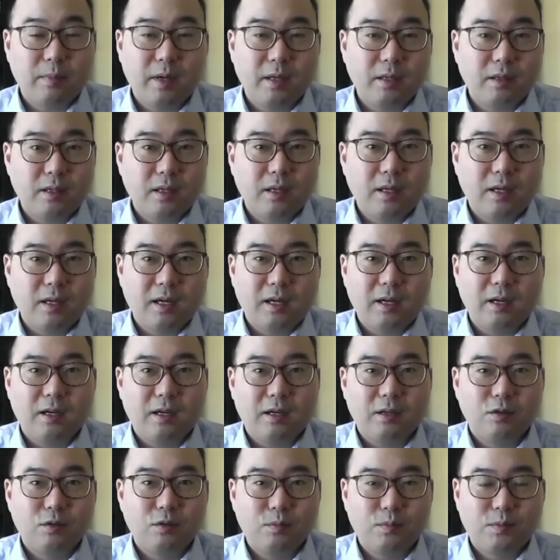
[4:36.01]
I think
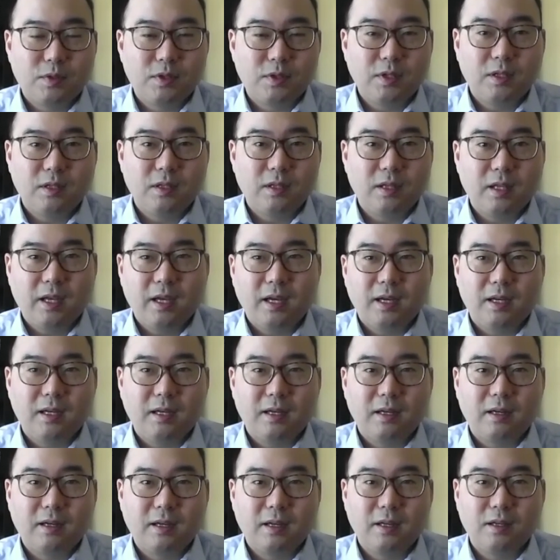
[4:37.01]
you've seen
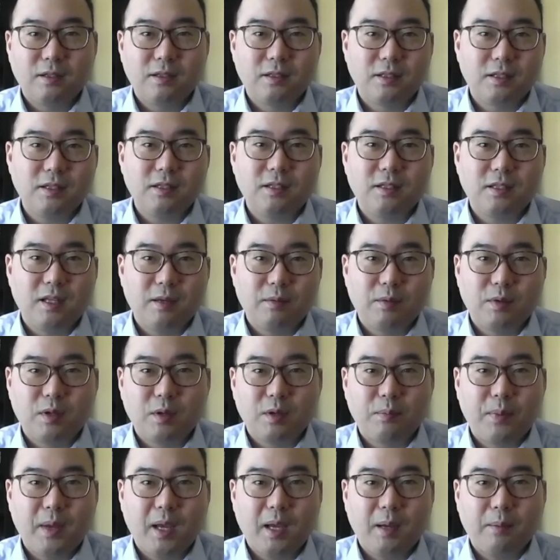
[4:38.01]
the kind of system in
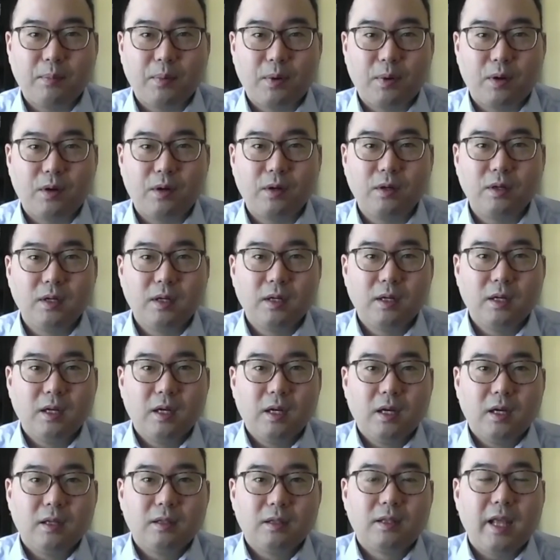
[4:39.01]
the paper
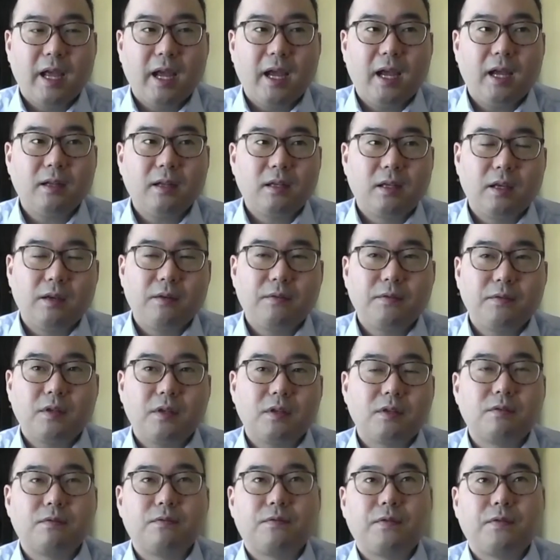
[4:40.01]
that gives
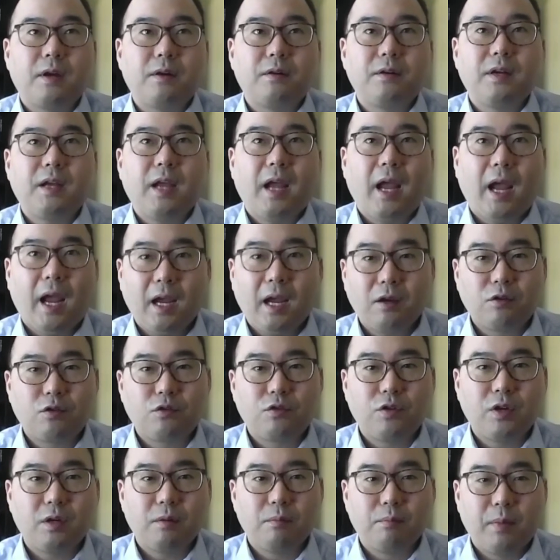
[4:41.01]
us very
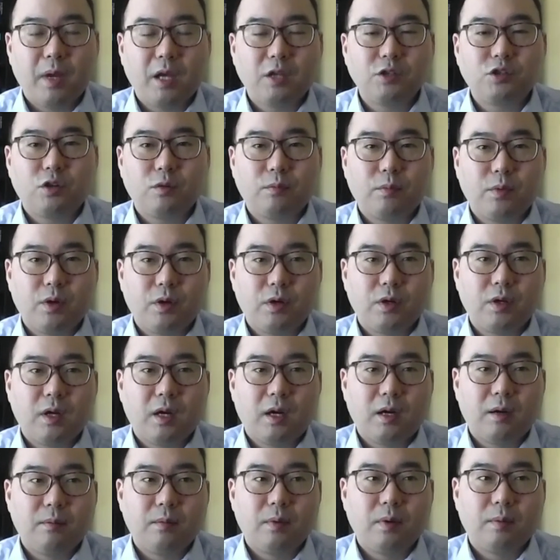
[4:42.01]
accurate measurement
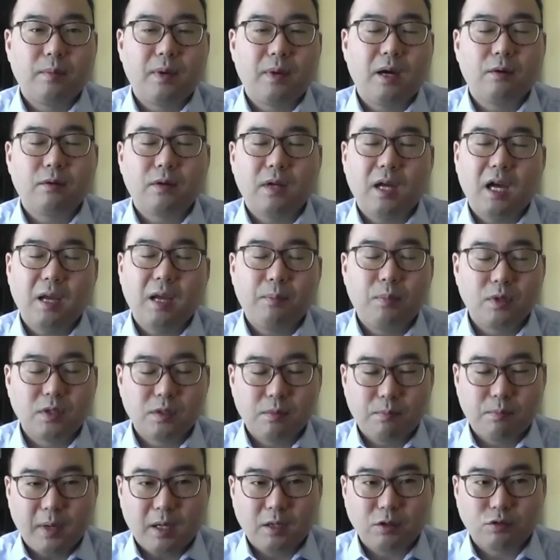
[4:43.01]
about
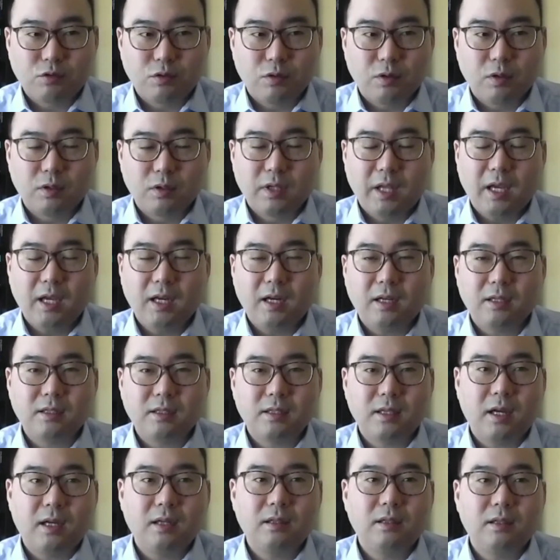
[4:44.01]
hypospectral data
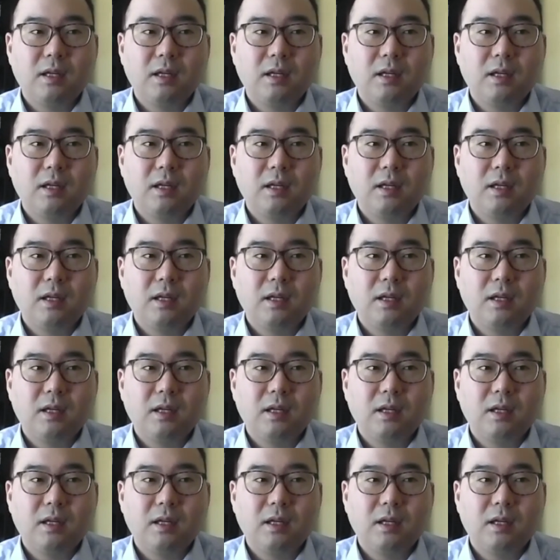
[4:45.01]
set.